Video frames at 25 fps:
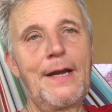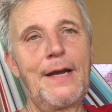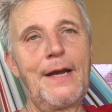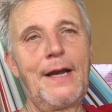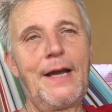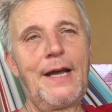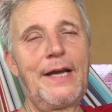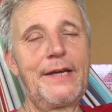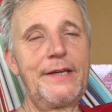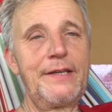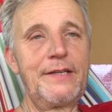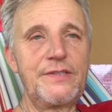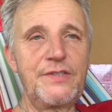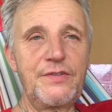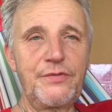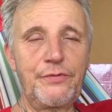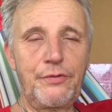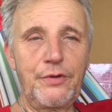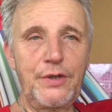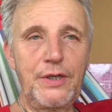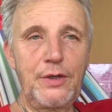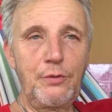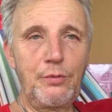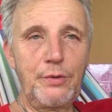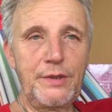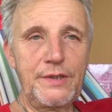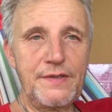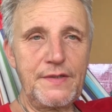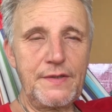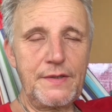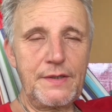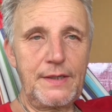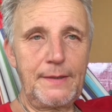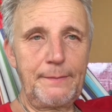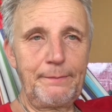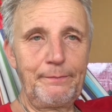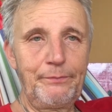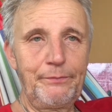highest
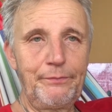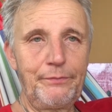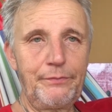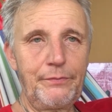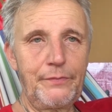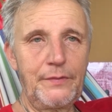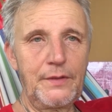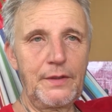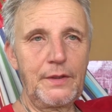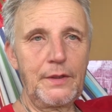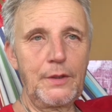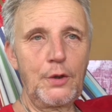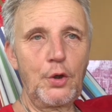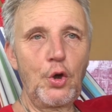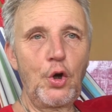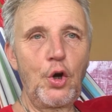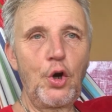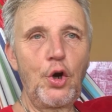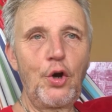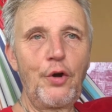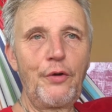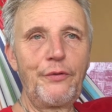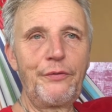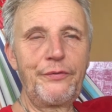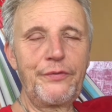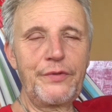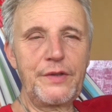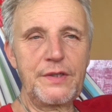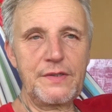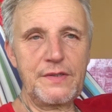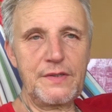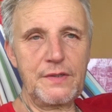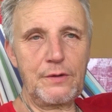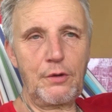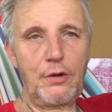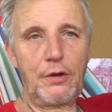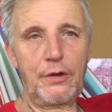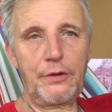frequency of
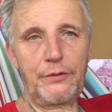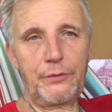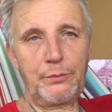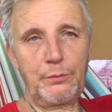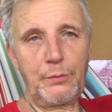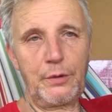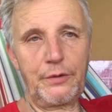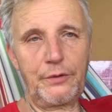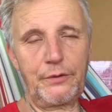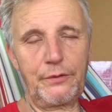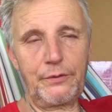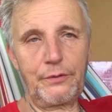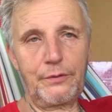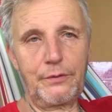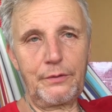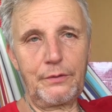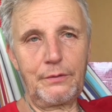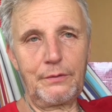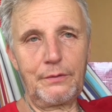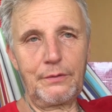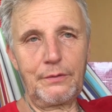this cosmos.